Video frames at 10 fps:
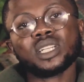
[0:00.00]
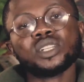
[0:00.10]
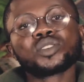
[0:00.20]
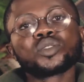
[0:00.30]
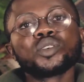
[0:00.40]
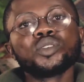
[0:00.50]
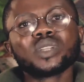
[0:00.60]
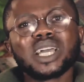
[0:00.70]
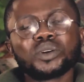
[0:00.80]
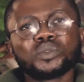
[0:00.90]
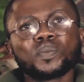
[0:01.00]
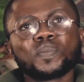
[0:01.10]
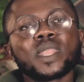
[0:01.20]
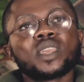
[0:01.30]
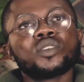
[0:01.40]
So you now
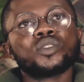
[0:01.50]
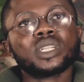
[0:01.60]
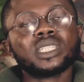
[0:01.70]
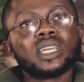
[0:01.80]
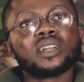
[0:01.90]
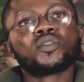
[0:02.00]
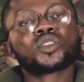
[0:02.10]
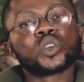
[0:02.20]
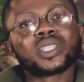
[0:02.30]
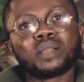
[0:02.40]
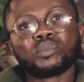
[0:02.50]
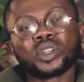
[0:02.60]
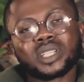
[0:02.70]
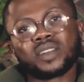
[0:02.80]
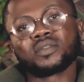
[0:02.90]
running a total
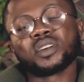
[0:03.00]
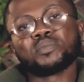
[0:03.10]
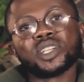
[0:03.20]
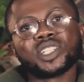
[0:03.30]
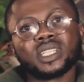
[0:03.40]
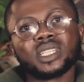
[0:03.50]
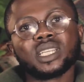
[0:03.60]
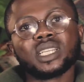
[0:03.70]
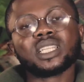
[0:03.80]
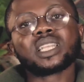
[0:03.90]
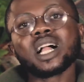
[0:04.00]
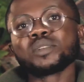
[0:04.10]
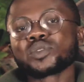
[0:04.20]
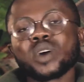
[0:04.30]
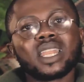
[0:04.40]
blood count for a patient, it helps
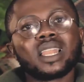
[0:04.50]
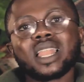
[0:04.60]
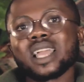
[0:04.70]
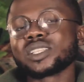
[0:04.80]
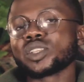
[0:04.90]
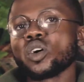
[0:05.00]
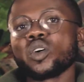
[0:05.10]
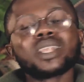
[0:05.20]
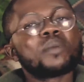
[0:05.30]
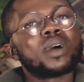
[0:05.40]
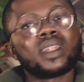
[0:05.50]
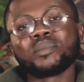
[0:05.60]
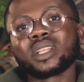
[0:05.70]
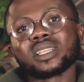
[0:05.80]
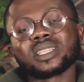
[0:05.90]
to analyze other
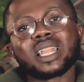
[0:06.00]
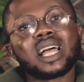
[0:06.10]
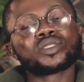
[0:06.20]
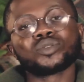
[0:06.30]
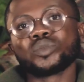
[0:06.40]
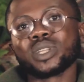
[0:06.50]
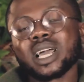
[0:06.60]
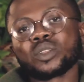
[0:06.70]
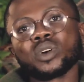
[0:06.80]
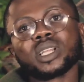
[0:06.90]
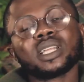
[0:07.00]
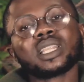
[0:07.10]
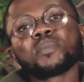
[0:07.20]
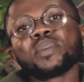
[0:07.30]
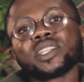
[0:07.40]
parameters that has to do with
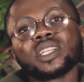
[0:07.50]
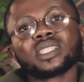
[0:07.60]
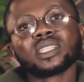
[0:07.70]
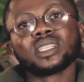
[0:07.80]
that patient.